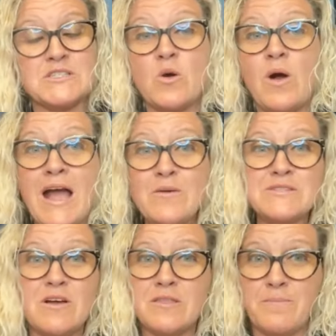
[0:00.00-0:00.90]
So I
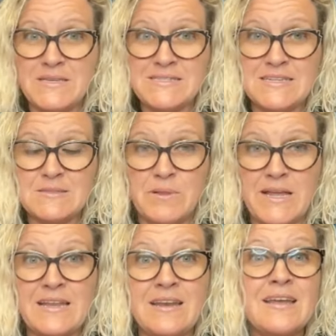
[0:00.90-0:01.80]
was on the business
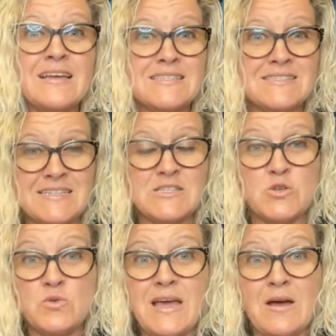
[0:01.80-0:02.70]
plan since
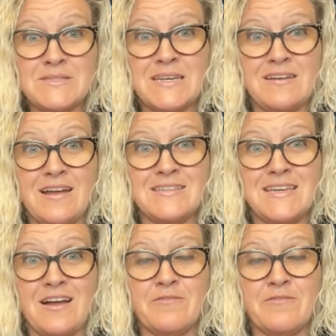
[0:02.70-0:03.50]
two thousand nineteen.